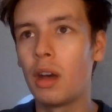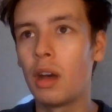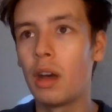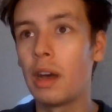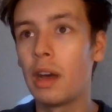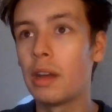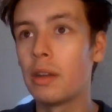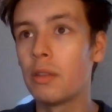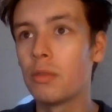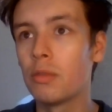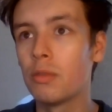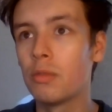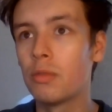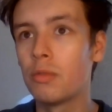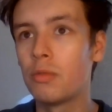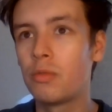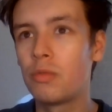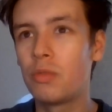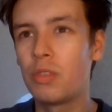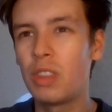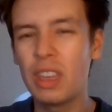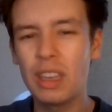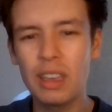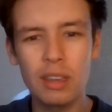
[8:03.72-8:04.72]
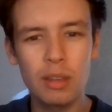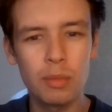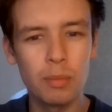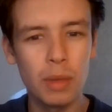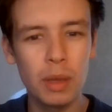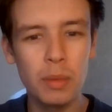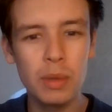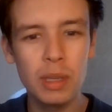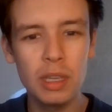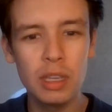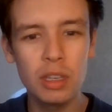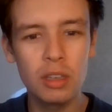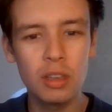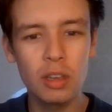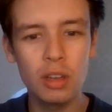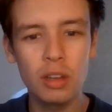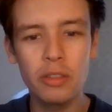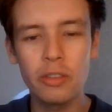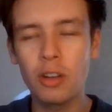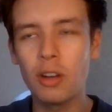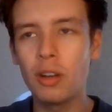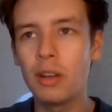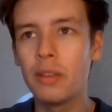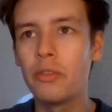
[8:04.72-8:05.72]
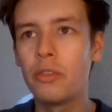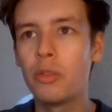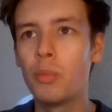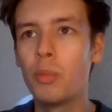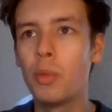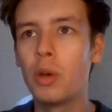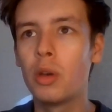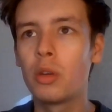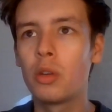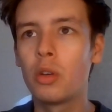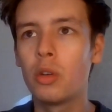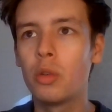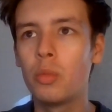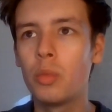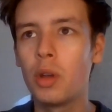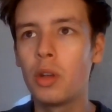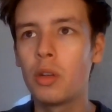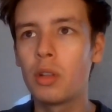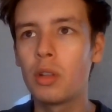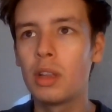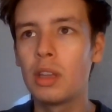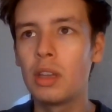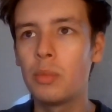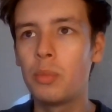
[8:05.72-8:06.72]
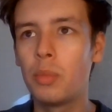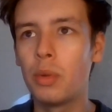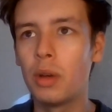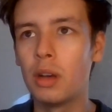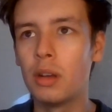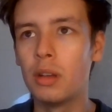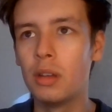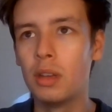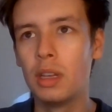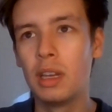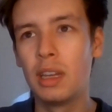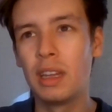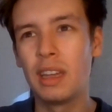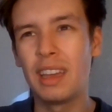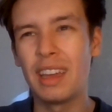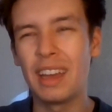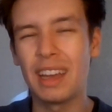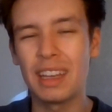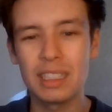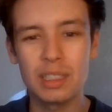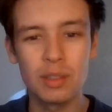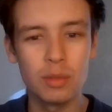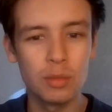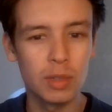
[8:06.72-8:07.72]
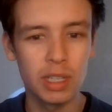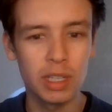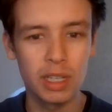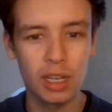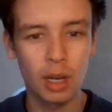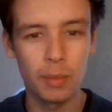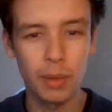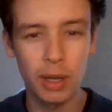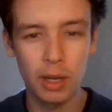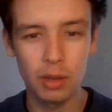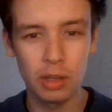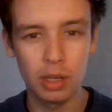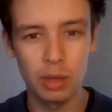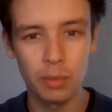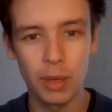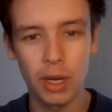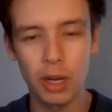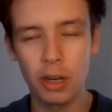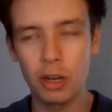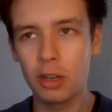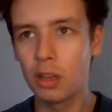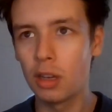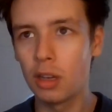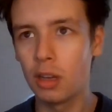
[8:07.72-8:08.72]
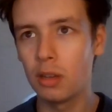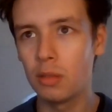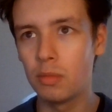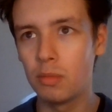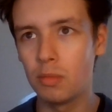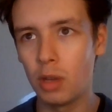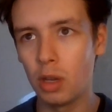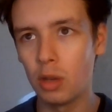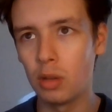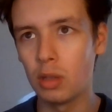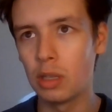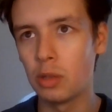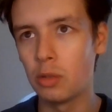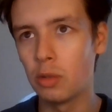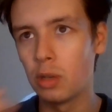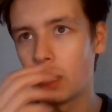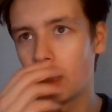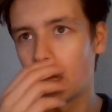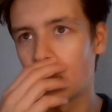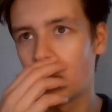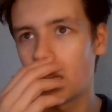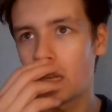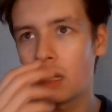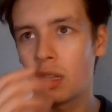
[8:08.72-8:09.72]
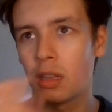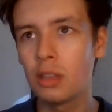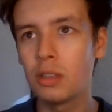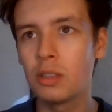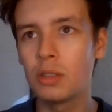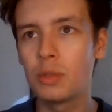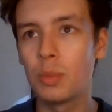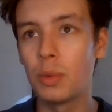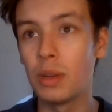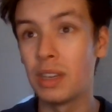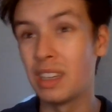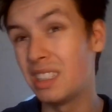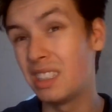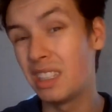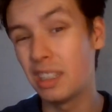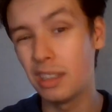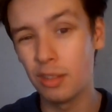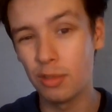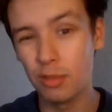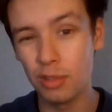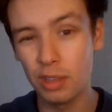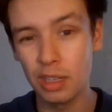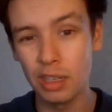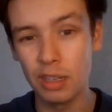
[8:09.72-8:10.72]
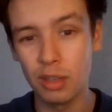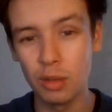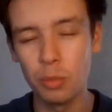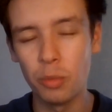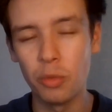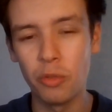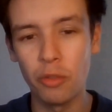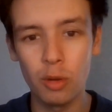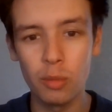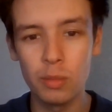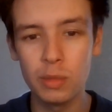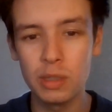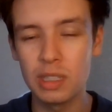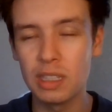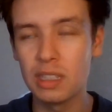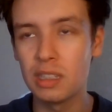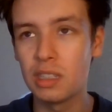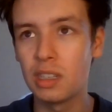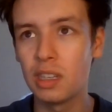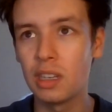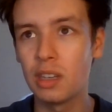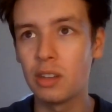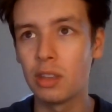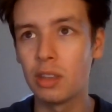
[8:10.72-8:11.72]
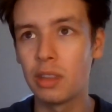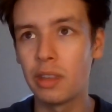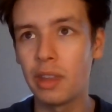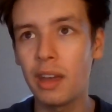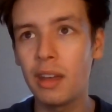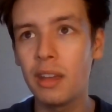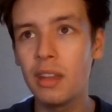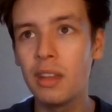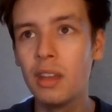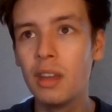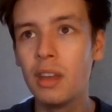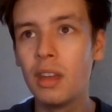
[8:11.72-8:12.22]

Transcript: I think maybe he could have got in for Mowgli, but it hasn't really come out in America, only really in England. But he did a really good performance this year in that.